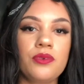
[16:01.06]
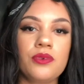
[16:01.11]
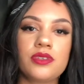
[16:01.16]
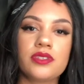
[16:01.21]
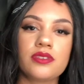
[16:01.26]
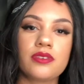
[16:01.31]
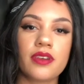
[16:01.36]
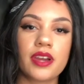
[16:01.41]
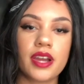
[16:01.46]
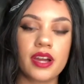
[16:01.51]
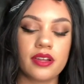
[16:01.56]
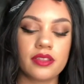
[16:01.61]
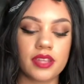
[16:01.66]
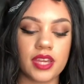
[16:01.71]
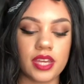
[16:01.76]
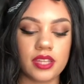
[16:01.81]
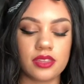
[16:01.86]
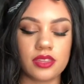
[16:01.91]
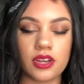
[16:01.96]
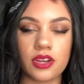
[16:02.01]
it was around
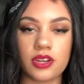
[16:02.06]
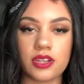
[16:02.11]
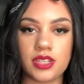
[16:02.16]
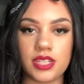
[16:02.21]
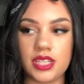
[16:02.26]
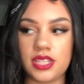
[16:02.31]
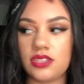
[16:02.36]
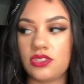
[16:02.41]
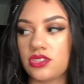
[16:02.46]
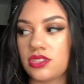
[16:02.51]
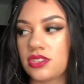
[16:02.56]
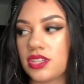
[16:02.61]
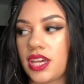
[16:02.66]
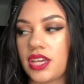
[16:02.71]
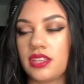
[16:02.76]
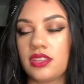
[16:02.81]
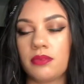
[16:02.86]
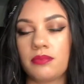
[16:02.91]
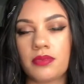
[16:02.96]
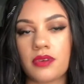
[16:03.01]
like 30, just
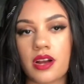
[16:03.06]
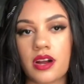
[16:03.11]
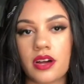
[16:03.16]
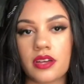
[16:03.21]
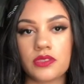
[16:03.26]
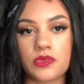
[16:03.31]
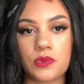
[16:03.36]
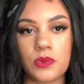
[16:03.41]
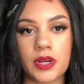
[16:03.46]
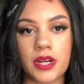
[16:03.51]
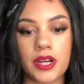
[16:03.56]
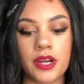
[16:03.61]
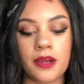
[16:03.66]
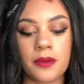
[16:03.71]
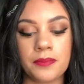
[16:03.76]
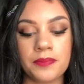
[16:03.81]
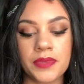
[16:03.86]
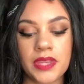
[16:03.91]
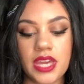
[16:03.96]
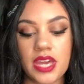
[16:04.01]
like the bras
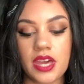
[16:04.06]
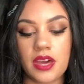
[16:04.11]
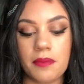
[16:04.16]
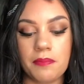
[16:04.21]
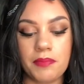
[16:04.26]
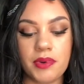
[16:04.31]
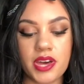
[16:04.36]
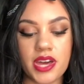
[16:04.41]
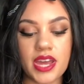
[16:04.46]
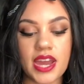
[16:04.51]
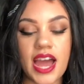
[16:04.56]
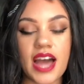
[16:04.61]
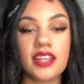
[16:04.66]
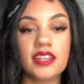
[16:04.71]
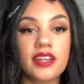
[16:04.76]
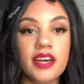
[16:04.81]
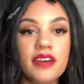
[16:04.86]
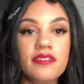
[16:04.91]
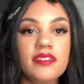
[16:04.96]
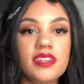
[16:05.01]
were. But I
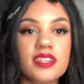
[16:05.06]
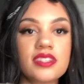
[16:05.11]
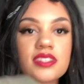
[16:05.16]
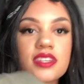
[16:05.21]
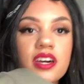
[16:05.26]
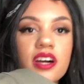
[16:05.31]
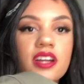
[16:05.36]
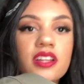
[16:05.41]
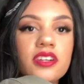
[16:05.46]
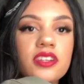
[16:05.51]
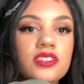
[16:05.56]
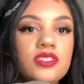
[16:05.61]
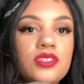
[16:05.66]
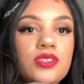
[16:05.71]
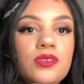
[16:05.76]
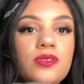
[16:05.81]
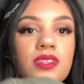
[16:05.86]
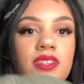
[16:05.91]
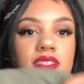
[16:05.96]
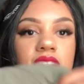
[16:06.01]
love this color
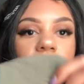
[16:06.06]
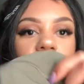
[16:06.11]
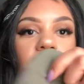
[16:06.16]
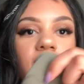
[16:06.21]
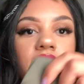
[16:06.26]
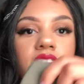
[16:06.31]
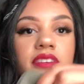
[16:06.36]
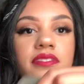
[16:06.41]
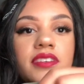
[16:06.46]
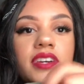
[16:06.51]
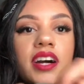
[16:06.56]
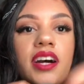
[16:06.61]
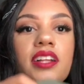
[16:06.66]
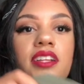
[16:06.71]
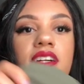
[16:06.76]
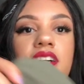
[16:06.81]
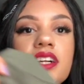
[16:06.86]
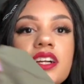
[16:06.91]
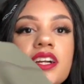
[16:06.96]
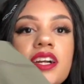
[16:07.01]
too, this olive
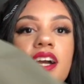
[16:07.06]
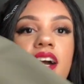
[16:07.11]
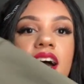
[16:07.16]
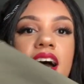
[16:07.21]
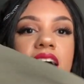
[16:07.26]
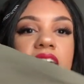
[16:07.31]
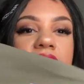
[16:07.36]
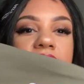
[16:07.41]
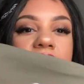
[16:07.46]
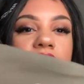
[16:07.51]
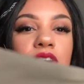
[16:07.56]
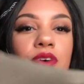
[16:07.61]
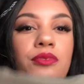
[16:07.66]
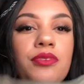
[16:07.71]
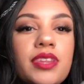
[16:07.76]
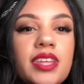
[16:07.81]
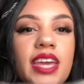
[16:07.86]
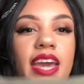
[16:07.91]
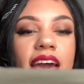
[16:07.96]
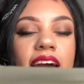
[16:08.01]
color. I don't
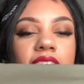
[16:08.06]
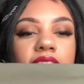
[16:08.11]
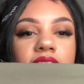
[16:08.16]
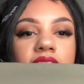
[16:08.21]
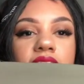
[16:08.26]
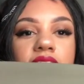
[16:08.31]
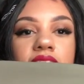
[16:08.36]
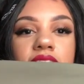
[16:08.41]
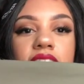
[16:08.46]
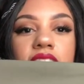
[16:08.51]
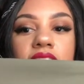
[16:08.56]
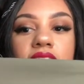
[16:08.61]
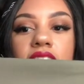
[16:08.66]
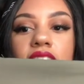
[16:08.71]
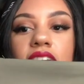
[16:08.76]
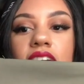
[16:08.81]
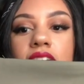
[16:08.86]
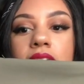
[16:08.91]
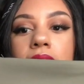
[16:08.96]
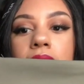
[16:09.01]
really have
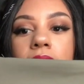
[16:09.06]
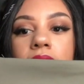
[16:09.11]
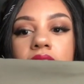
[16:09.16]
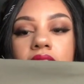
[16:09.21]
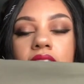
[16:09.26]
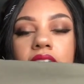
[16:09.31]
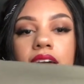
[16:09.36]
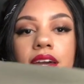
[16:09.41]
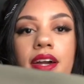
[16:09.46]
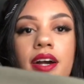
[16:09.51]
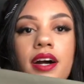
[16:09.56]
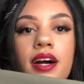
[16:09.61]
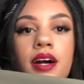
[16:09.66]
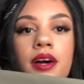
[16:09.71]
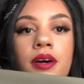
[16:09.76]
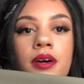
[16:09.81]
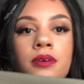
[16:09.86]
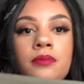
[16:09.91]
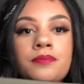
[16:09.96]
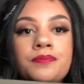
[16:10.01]
anything in my
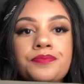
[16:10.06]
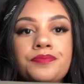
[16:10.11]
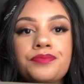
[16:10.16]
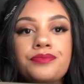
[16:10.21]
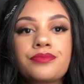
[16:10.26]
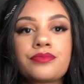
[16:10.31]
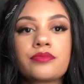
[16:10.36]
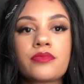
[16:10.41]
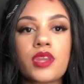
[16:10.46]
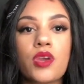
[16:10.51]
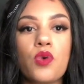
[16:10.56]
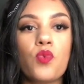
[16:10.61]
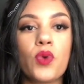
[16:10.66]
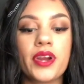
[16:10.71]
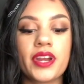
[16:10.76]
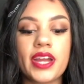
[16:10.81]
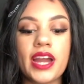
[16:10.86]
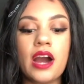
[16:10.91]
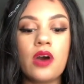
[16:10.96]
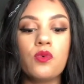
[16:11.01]

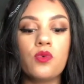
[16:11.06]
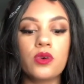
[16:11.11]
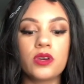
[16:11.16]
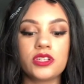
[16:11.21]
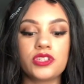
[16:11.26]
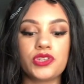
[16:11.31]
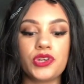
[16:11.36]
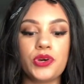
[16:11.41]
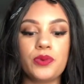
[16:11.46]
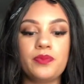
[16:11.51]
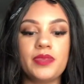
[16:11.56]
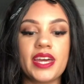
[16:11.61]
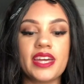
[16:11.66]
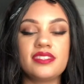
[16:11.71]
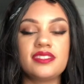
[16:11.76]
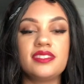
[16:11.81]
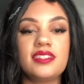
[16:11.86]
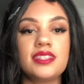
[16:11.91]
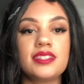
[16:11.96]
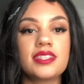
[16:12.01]
workout wardrobe
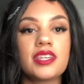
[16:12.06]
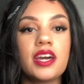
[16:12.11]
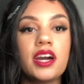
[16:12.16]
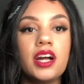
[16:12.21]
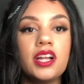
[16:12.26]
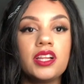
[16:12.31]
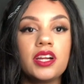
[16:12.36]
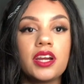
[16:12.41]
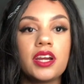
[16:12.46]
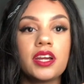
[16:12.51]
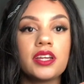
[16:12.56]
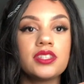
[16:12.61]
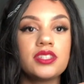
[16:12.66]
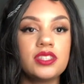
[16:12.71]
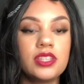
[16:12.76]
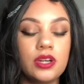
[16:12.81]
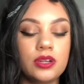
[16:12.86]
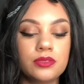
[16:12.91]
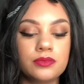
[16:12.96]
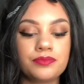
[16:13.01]
that's this color,
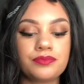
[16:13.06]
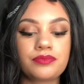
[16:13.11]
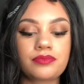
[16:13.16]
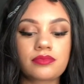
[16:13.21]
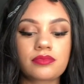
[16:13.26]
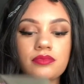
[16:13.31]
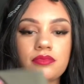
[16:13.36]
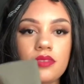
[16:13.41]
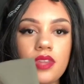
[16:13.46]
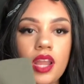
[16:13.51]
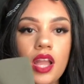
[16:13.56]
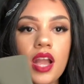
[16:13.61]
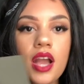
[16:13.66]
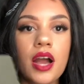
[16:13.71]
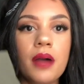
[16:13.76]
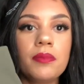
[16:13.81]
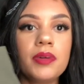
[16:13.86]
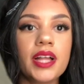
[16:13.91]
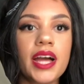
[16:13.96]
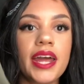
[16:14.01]
so
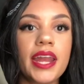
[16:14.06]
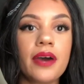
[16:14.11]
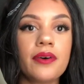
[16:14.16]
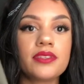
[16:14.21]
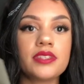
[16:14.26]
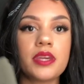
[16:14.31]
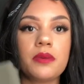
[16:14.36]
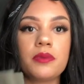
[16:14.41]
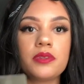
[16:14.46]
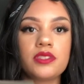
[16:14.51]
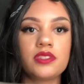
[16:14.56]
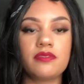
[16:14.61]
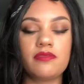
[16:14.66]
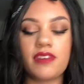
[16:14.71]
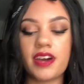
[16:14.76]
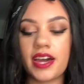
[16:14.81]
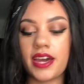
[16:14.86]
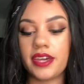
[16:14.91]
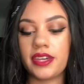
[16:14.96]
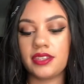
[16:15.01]
I'm glad I was able to
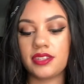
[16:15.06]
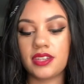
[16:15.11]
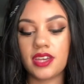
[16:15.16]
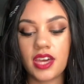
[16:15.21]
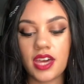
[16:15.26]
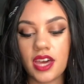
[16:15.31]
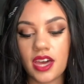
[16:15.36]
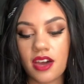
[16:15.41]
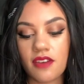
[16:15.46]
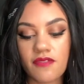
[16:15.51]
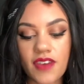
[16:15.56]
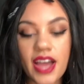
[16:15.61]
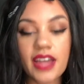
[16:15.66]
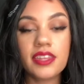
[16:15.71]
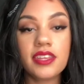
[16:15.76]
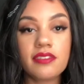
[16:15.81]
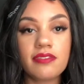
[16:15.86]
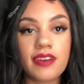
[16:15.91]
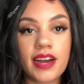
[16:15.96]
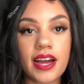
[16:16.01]

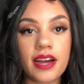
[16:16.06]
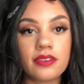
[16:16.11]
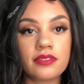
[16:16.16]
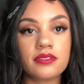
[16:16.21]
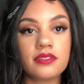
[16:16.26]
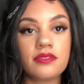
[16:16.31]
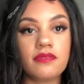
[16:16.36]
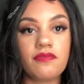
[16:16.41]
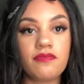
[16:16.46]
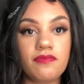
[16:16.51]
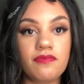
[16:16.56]
finally find